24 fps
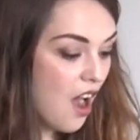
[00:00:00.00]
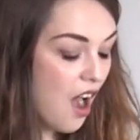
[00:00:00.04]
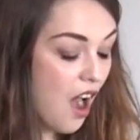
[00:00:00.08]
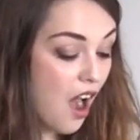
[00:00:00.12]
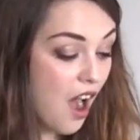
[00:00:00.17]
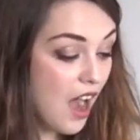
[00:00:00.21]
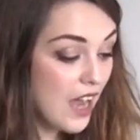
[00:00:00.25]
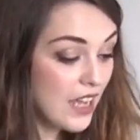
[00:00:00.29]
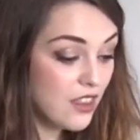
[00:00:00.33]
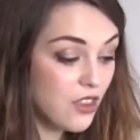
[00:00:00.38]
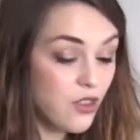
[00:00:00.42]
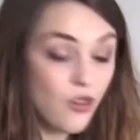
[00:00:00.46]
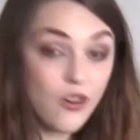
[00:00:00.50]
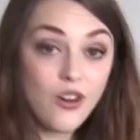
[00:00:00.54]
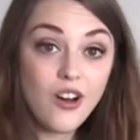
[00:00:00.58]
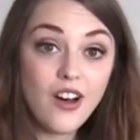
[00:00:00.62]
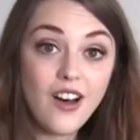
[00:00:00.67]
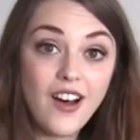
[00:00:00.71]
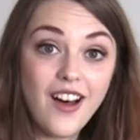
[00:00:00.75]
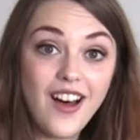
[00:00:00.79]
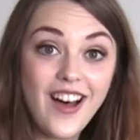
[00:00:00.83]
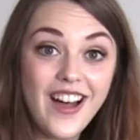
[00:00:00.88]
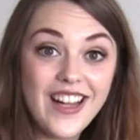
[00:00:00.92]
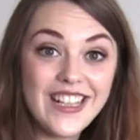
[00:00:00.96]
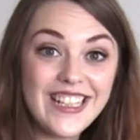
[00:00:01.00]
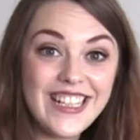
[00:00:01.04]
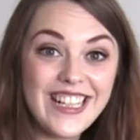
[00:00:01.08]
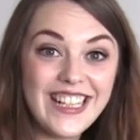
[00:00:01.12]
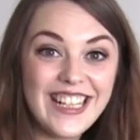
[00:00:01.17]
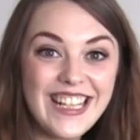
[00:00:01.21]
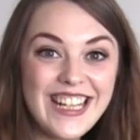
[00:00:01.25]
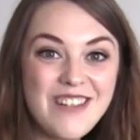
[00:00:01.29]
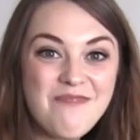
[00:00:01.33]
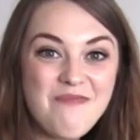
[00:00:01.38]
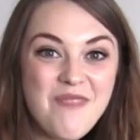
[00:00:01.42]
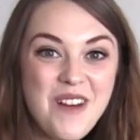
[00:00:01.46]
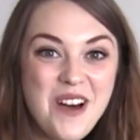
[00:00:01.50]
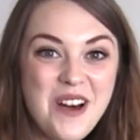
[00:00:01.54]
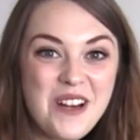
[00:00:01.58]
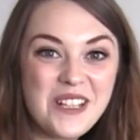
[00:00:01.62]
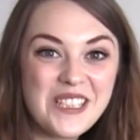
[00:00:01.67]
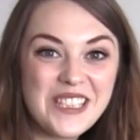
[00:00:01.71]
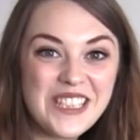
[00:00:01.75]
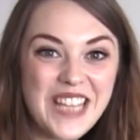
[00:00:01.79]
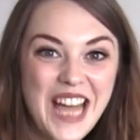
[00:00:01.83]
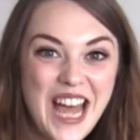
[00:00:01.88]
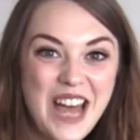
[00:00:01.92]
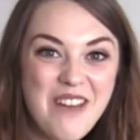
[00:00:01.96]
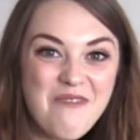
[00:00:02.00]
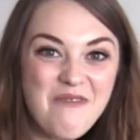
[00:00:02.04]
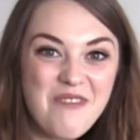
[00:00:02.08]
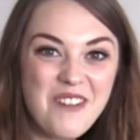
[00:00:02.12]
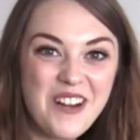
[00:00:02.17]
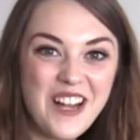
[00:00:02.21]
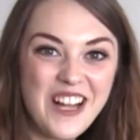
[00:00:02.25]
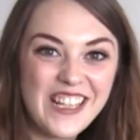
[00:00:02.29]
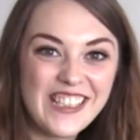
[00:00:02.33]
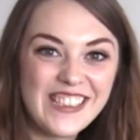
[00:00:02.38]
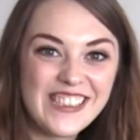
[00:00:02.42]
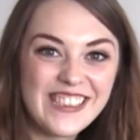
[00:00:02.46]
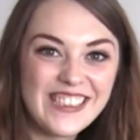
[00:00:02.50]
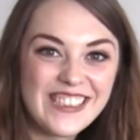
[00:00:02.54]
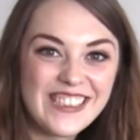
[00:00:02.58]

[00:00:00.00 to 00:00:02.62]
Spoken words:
I thought I'd clean Mark's camera.